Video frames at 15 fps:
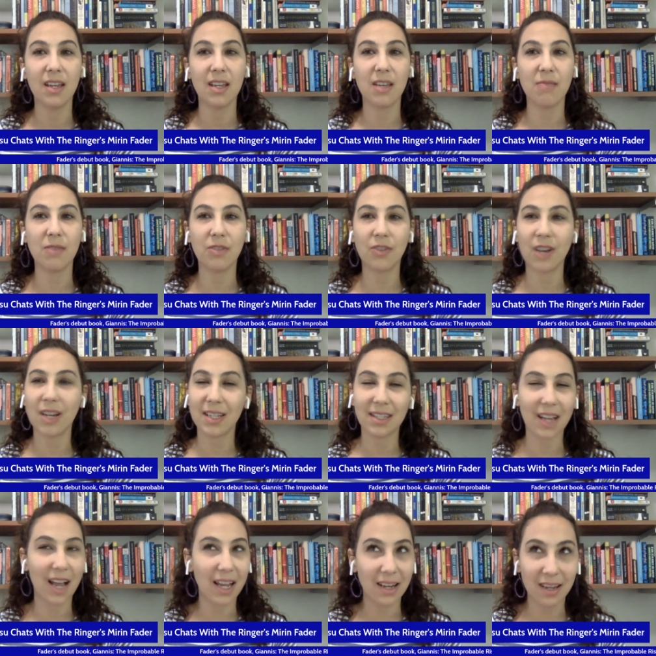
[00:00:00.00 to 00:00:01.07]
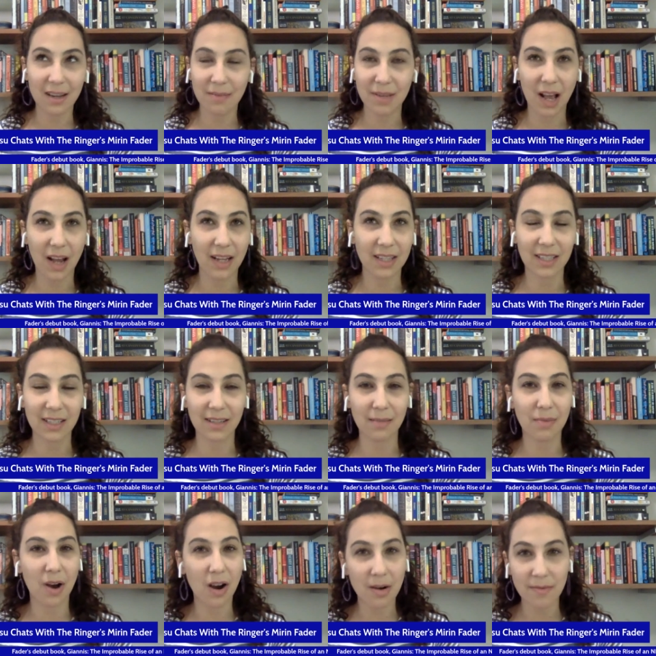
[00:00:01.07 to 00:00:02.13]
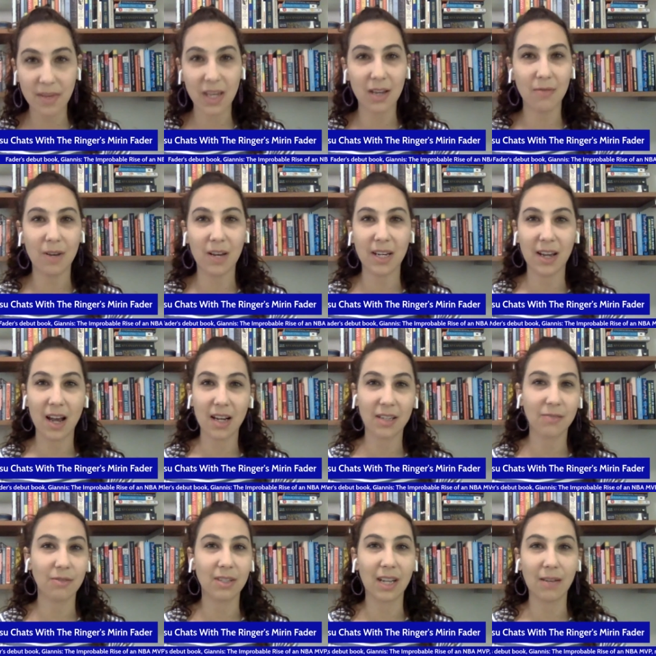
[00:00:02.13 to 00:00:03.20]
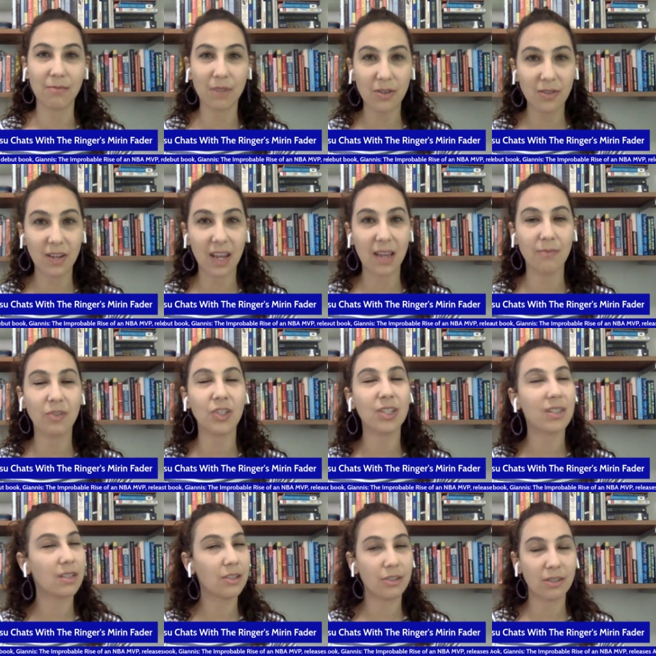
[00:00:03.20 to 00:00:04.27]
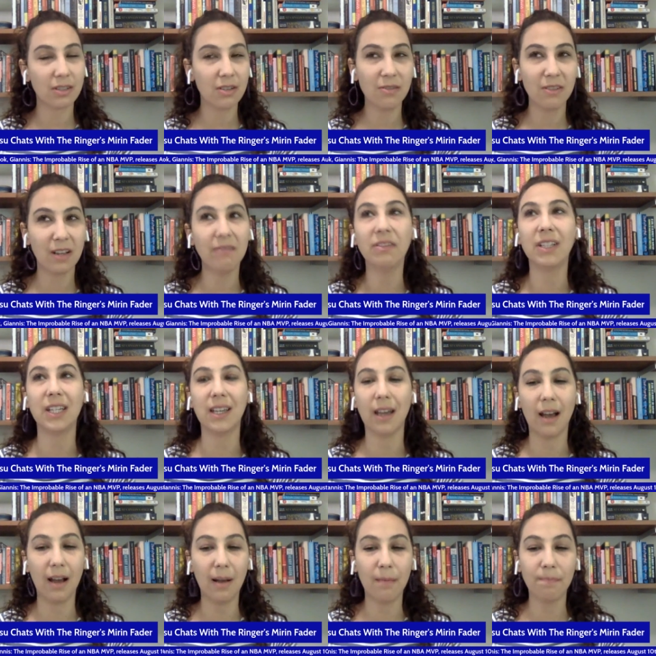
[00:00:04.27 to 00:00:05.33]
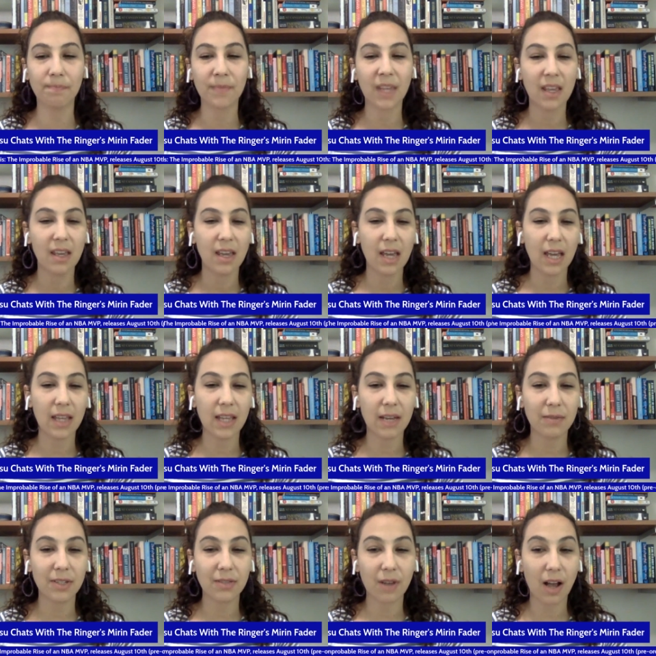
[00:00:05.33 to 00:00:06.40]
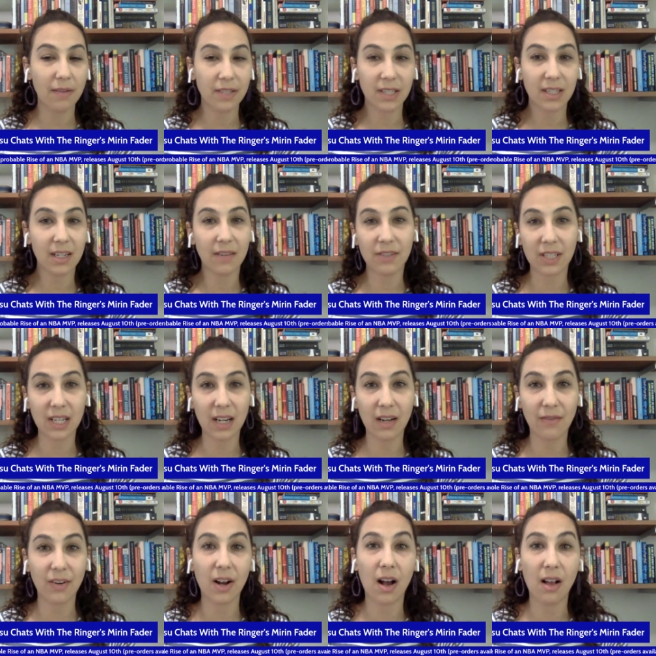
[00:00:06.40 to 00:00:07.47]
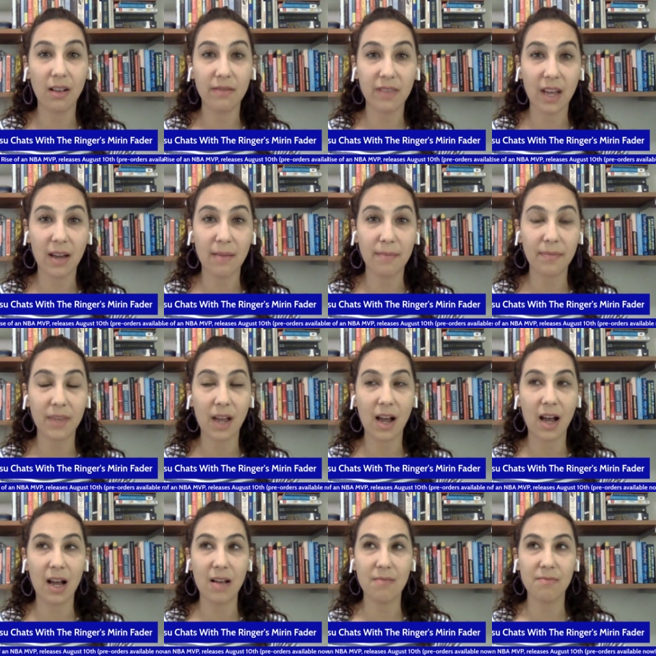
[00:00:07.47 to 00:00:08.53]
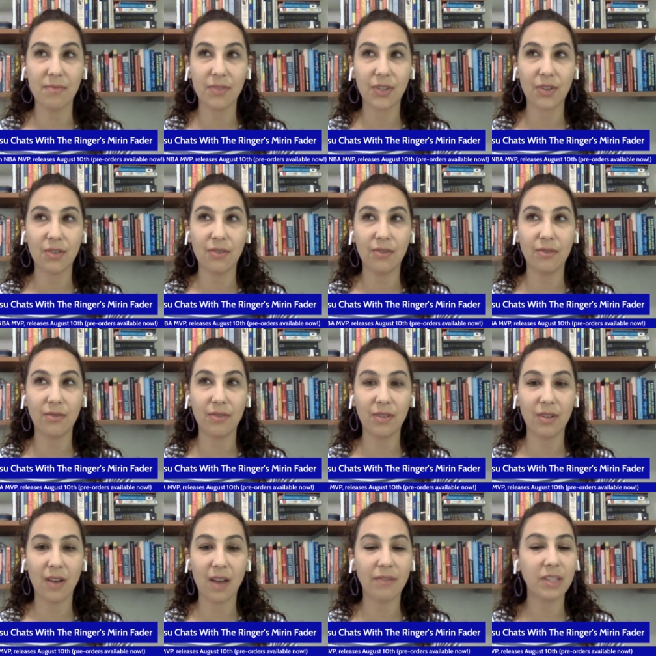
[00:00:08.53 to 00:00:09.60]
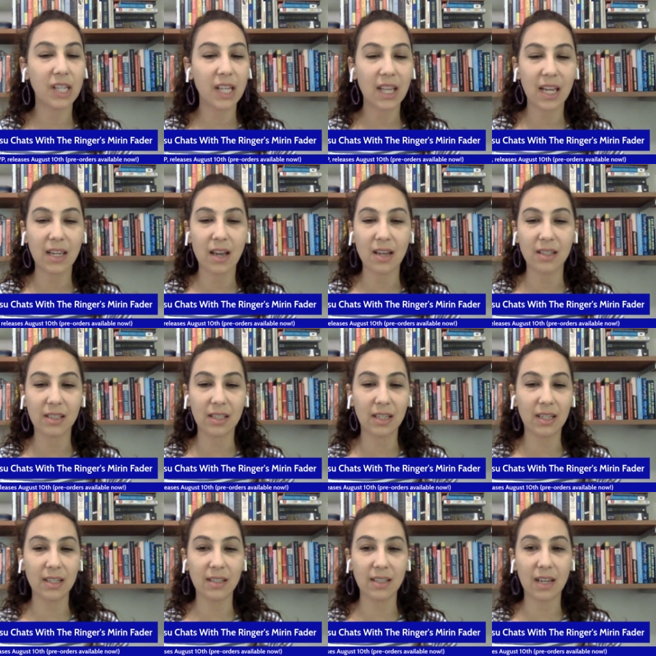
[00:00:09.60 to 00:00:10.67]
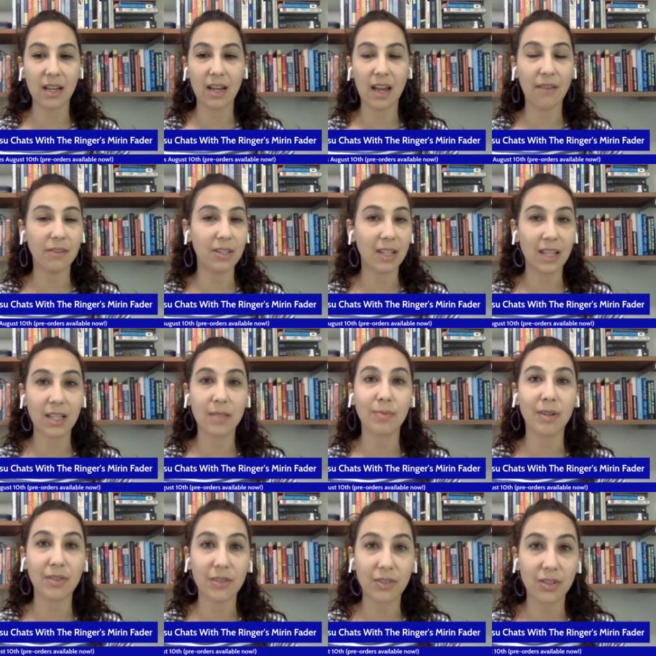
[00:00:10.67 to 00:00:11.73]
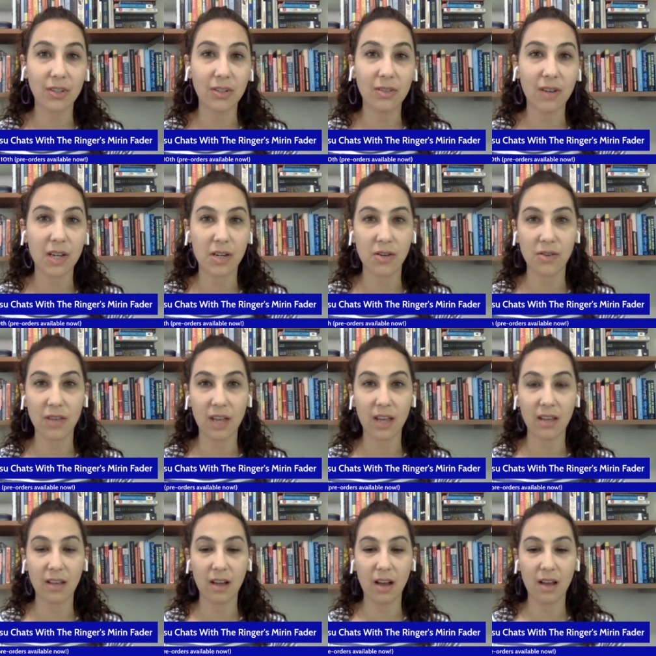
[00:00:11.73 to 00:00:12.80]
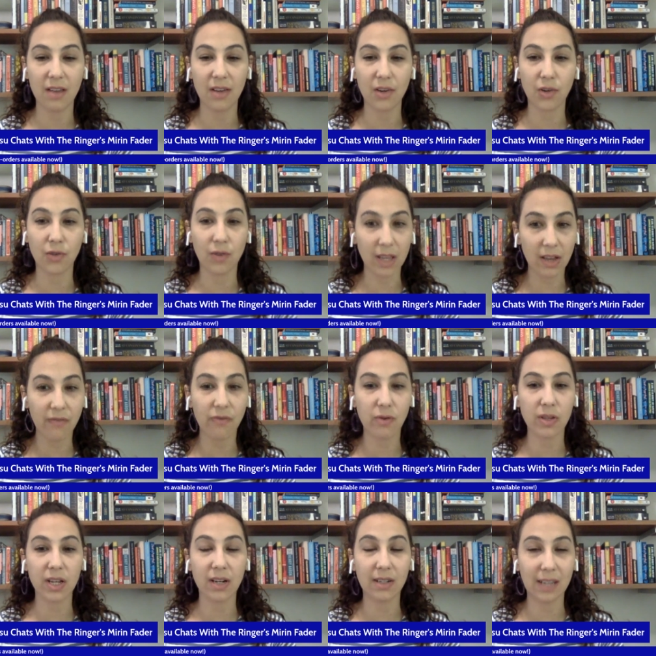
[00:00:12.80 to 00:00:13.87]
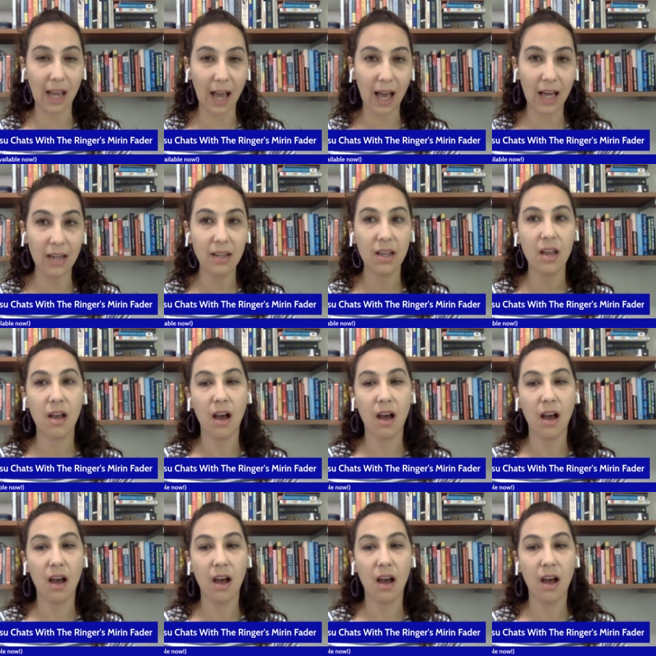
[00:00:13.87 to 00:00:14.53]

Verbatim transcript: he would try to tidy up Giannis's apartment when Giannis was at road games. Just just so lovely. Um, and that was obviously devastating for all of them. Um, so you know everything that Giannis does and everything that his brothers do, I know that uh, they're doing it for their dad.